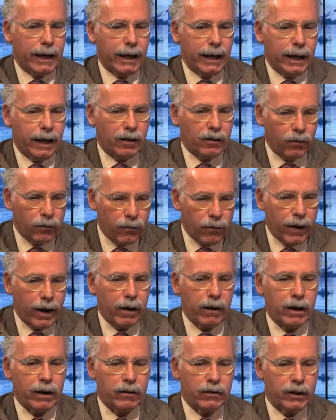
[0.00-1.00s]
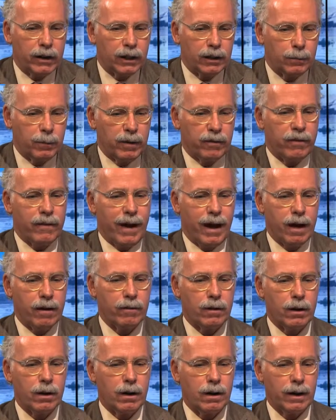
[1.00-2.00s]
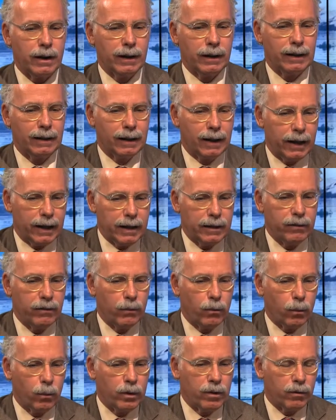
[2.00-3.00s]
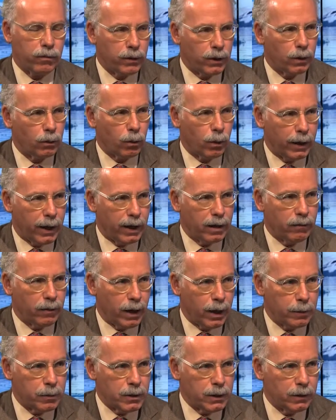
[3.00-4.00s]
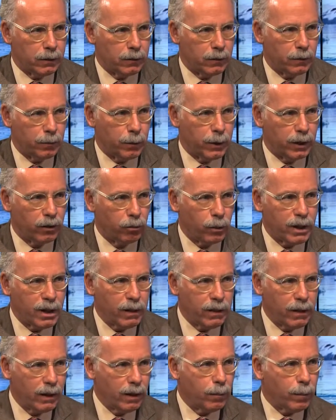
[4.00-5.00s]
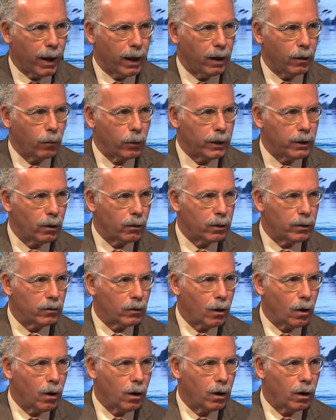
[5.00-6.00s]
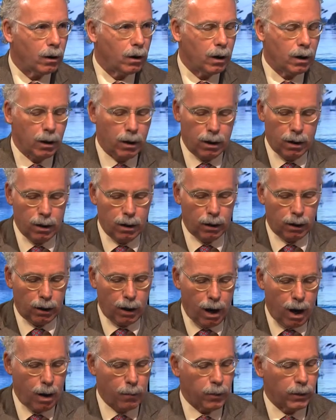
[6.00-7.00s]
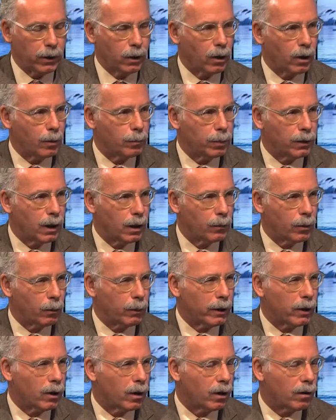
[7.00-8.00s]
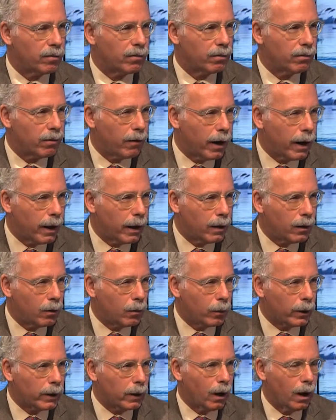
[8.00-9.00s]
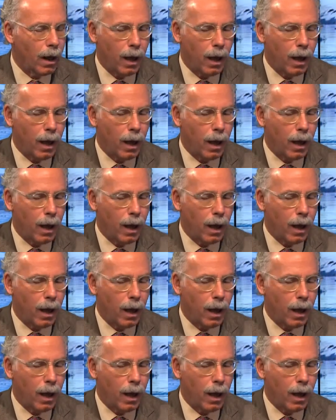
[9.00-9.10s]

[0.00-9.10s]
It's very seldom, if ever, in life we feel we're out of options. Because when you think about it, we can always call a, a cop, we can call a plumber, we can call a friend, we can,